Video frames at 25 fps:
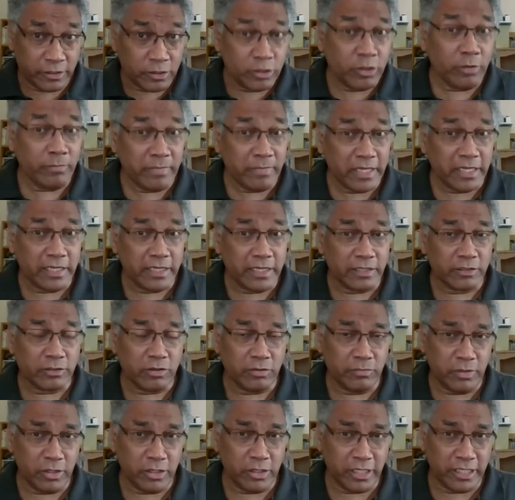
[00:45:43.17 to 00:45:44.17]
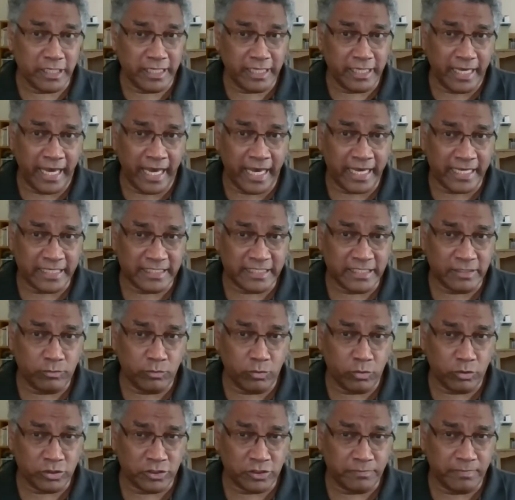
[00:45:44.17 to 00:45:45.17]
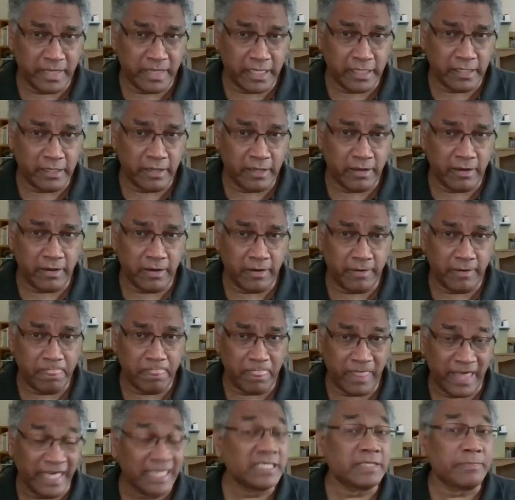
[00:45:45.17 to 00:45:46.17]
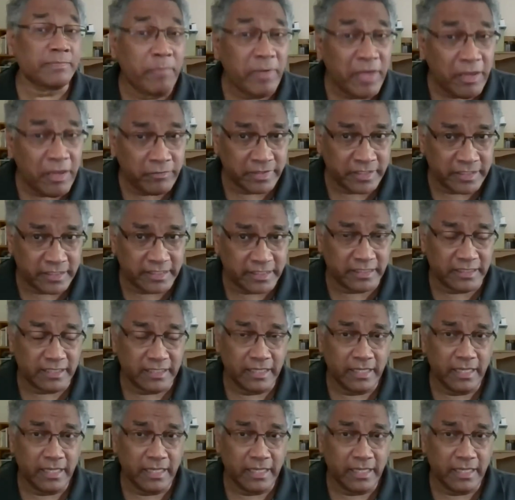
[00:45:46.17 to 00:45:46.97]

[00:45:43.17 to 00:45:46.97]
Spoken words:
Dominican community as it was being experienced.